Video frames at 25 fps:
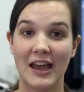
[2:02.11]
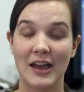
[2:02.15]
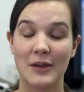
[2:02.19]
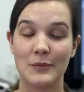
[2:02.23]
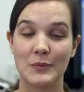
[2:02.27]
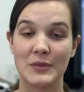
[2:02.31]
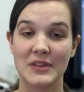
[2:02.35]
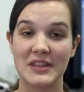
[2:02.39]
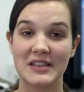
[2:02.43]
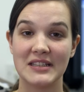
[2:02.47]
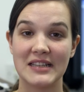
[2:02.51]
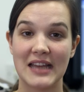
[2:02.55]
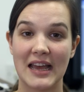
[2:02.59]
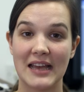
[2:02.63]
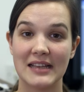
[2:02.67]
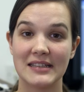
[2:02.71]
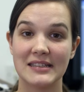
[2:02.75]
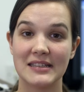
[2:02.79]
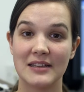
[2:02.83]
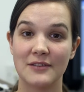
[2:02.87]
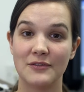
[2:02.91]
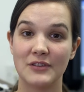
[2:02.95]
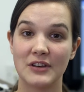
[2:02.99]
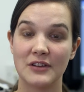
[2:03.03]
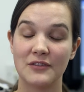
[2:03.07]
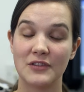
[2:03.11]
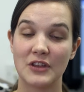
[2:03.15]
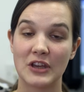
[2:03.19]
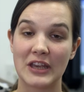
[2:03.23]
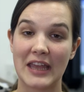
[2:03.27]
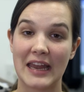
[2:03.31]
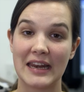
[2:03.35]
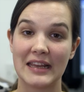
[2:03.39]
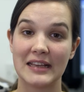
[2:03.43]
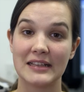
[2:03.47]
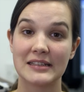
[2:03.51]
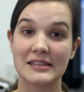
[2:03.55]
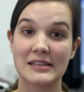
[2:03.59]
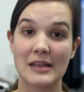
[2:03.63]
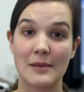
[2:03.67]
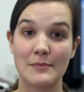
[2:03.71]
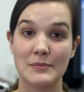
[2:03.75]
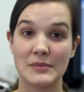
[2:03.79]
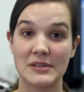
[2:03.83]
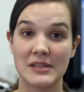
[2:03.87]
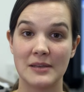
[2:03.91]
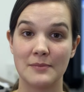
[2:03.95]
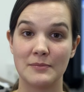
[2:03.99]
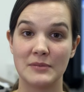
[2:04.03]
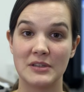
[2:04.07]
with the test, even if they're getting some
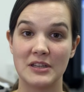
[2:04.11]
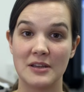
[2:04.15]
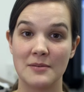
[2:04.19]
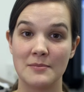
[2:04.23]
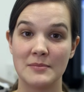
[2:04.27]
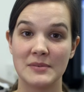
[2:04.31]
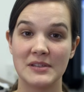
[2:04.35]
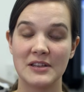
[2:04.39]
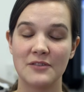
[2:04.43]
symptoms,